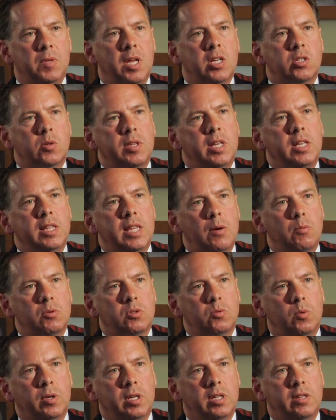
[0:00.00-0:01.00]
And so I think that
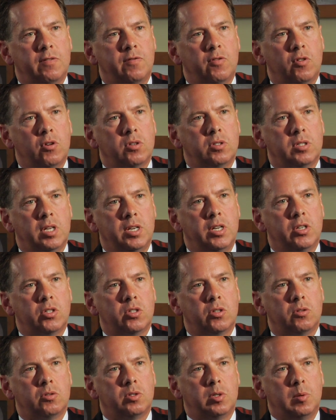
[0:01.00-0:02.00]
was really the first
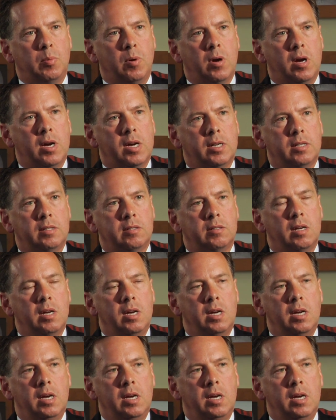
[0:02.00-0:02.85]
initial surprise.